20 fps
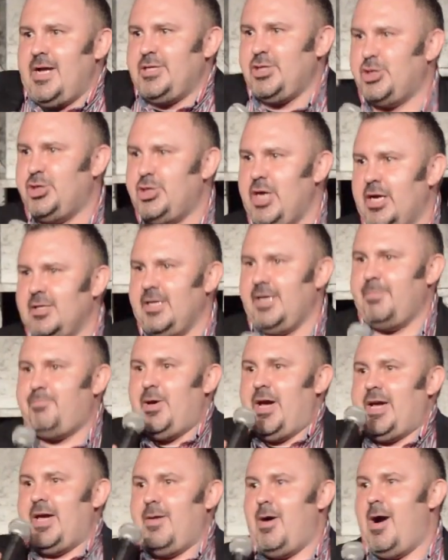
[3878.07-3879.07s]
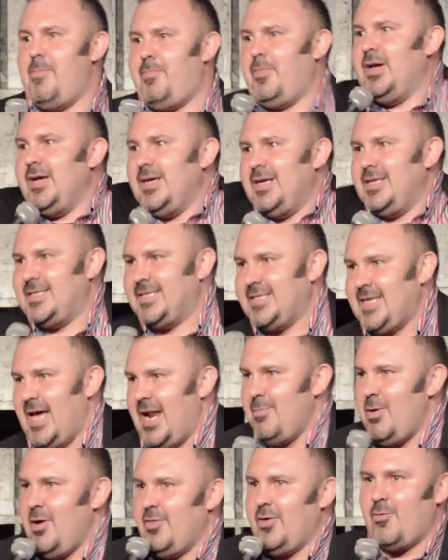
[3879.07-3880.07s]
I just gently pick him up,
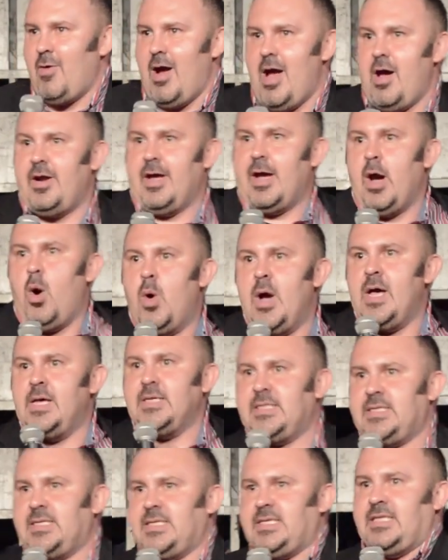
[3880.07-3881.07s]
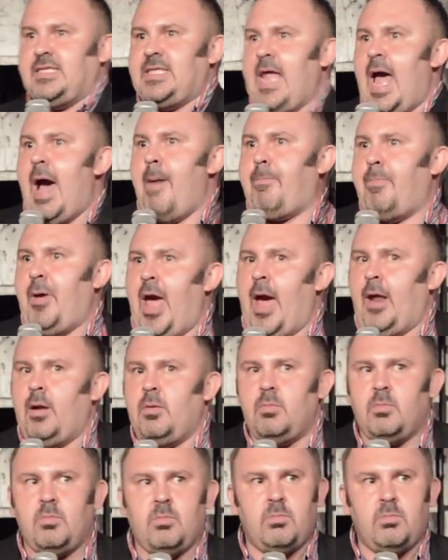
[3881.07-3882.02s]
set him on the ground, and go, stop it.